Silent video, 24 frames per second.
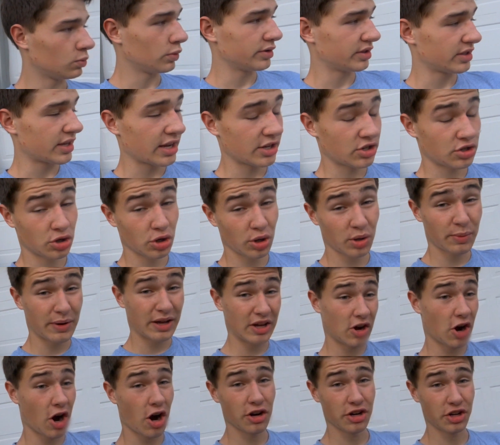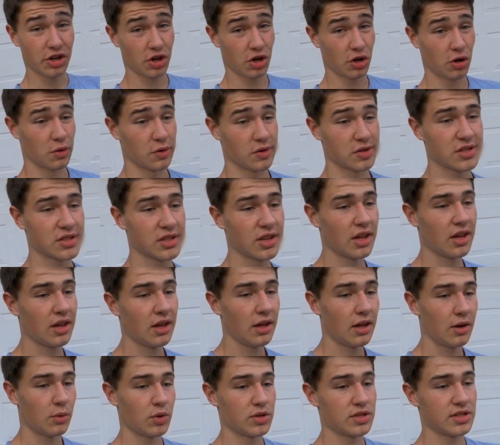was I took my garden hose,
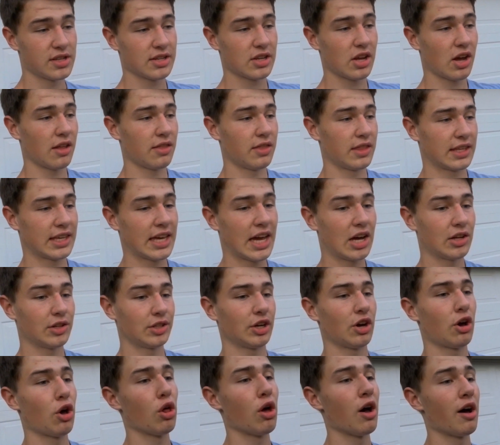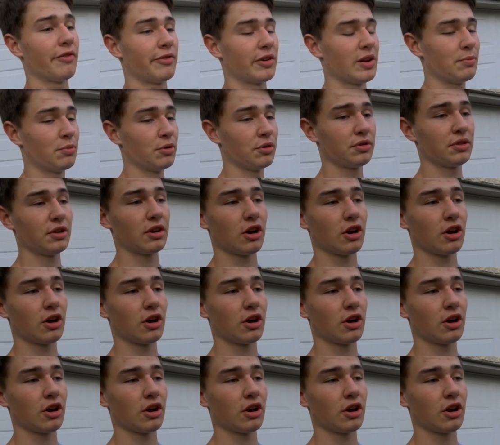once I'd gotten the cowling all off, and I put the